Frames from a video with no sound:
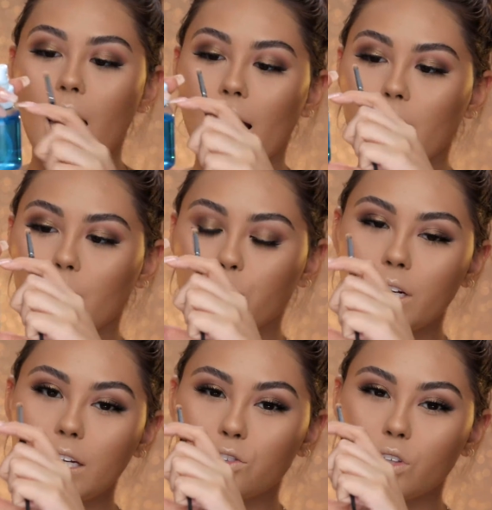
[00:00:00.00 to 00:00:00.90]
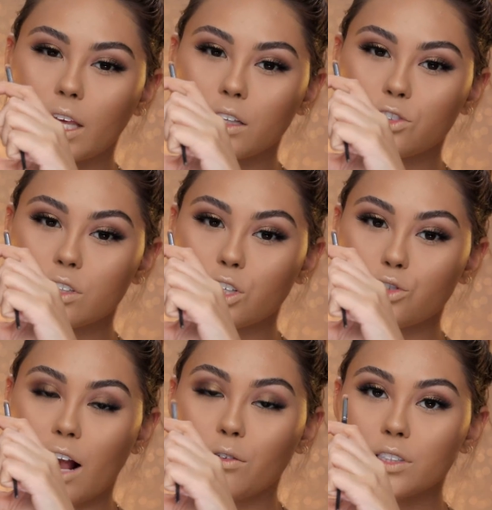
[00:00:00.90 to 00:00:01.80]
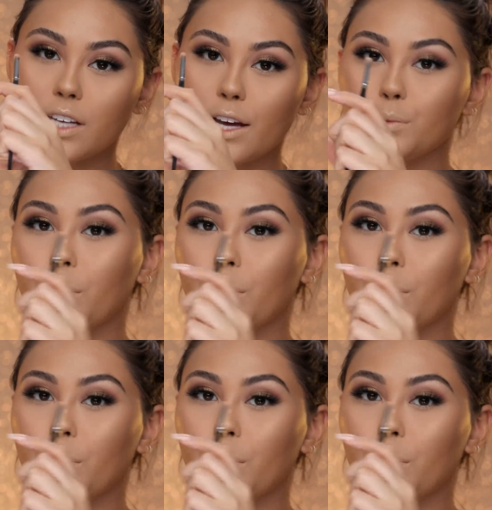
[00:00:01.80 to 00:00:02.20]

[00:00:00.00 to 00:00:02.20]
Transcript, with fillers: I uh, put it into like a, just a travel size,